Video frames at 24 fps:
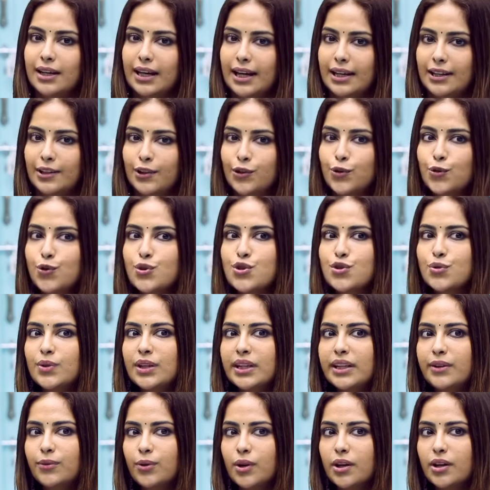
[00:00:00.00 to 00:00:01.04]
And
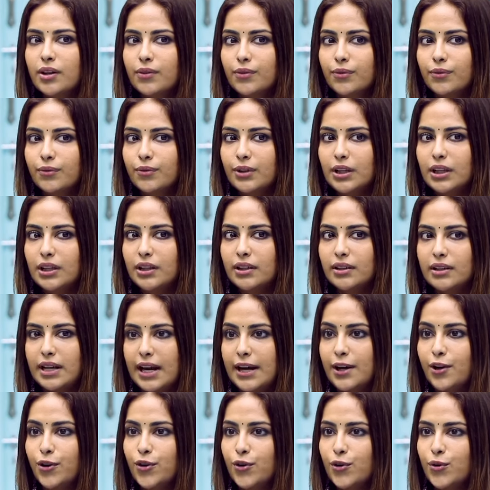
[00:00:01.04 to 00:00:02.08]
usually what we
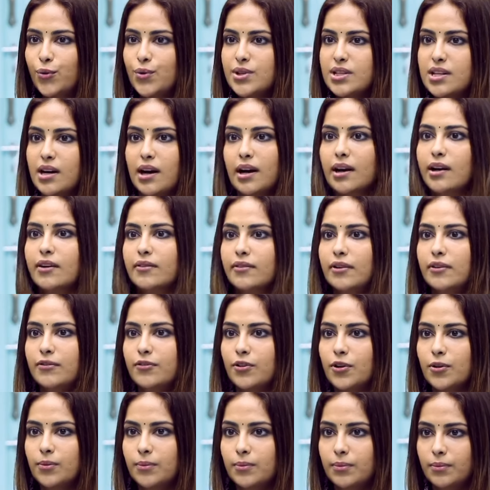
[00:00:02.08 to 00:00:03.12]
tend to do is run away
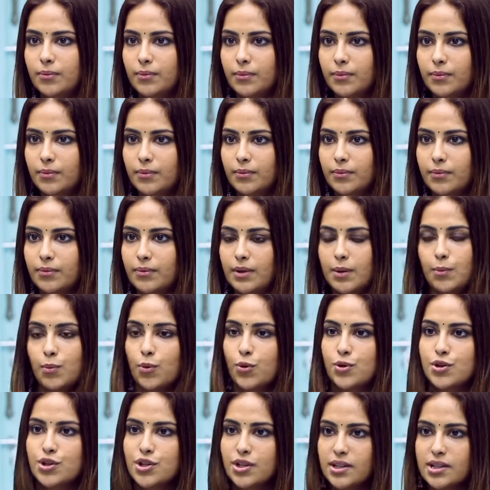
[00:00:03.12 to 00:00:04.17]
from
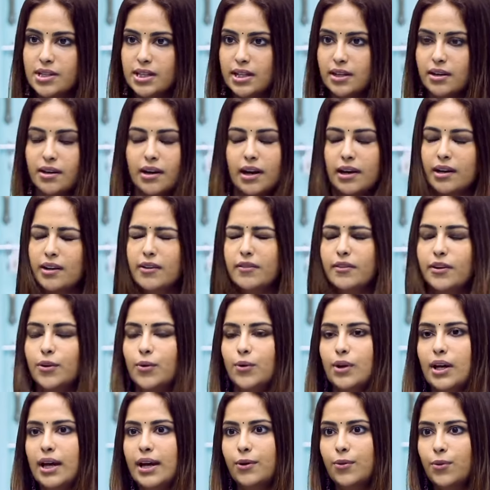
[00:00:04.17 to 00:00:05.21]
emotions and run away,
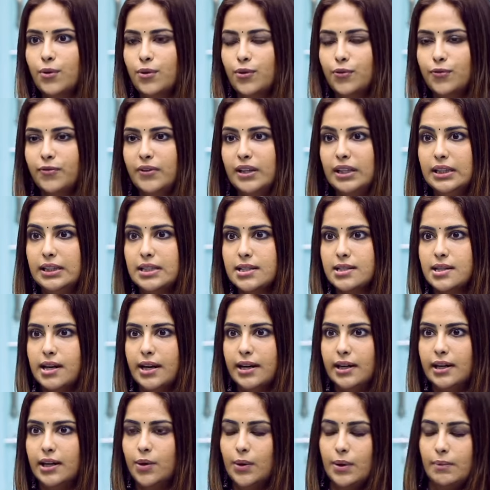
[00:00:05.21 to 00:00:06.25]
okay, I don't want to feel this
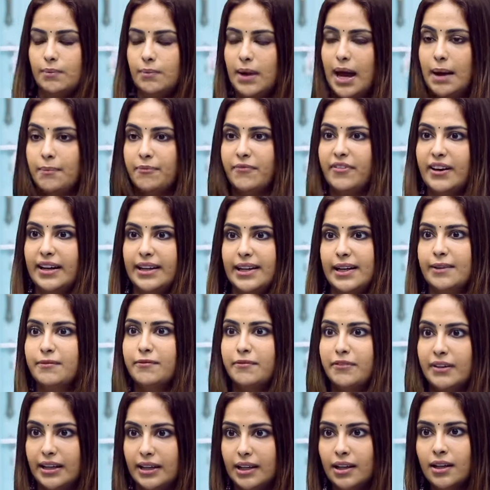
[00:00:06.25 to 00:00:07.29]
right now, I'm, I'm fine,
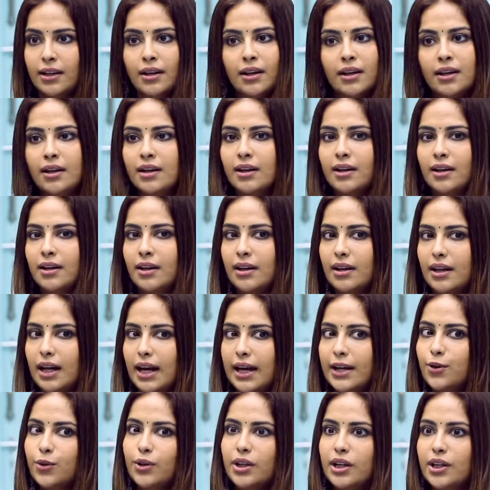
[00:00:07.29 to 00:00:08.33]
I'm fine.
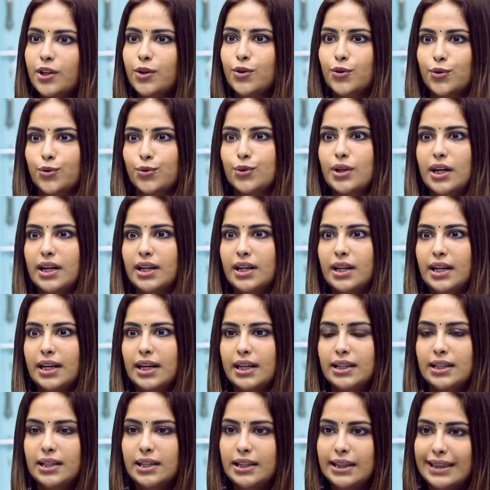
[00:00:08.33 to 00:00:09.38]
I don't need to do that.
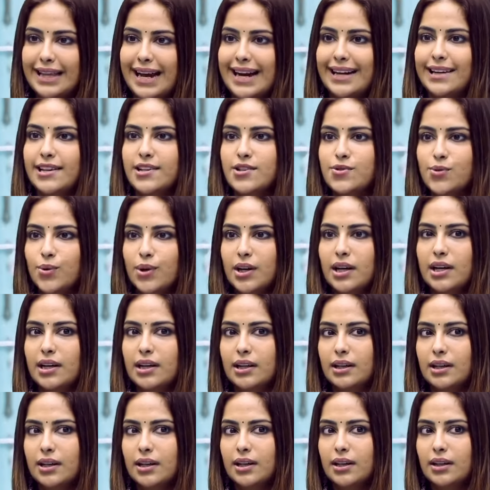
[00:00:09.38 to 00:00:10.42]
And I think that is
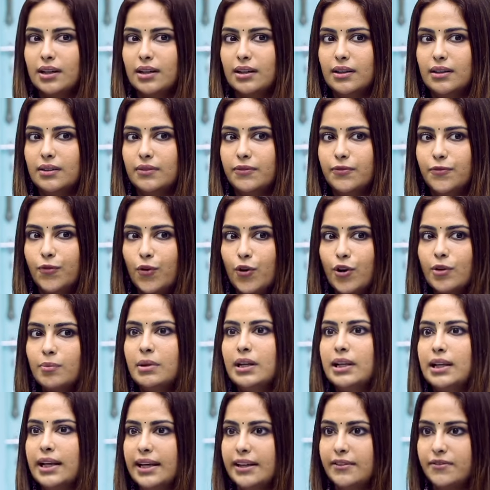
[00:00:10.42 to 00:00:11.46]
what, for
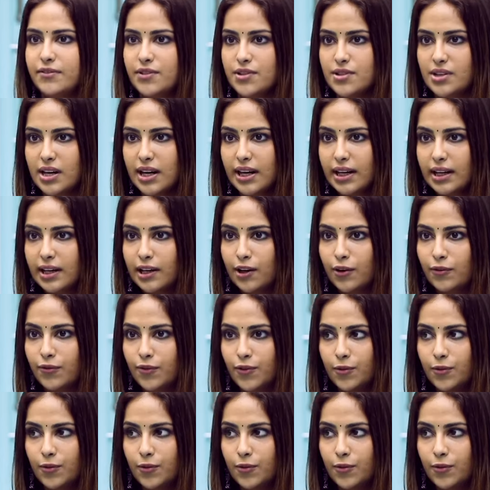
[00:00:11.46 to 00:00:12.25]
me, life is right now.